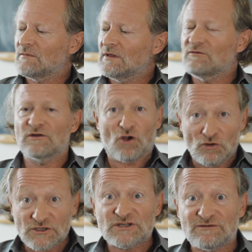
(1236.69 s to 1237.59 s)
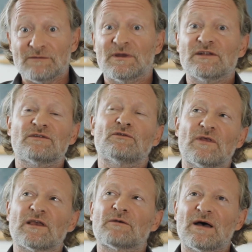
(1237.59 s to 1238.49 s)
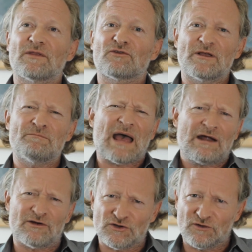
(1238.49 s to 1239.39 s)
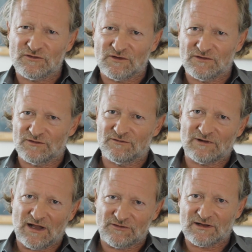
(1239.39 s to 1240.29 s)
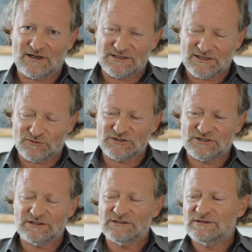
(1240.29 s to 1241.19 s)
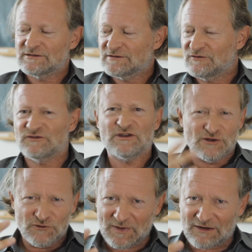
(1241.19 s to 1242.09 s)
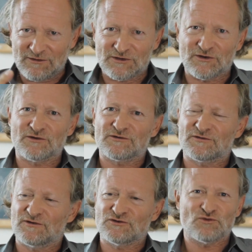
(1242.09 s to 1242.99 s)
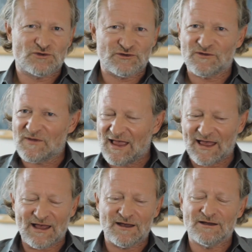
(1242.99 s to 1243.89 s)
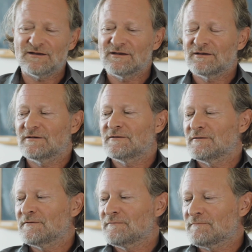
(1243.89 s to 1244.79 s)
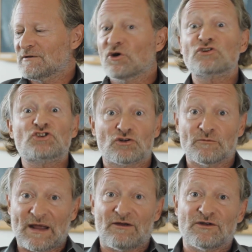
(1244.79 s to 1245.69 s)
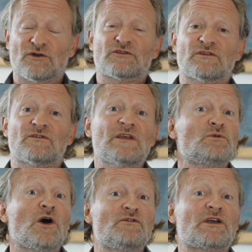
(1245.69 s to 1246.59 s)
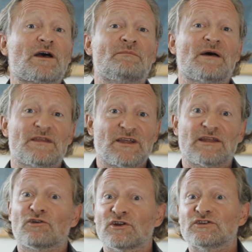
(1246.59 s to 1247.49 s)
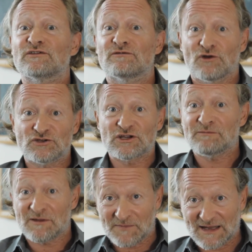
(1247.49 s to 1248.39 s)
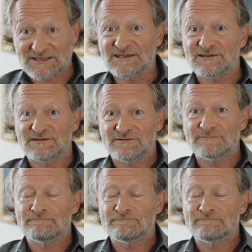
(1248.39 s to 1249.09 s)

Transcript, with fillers: Even cognitive limits, if you think about the great paradoxes of classical antiquity, Zeno's paradox, the tortoise and the hare, logical paradoxes, these were overcome by the technologies of logic and mathematics.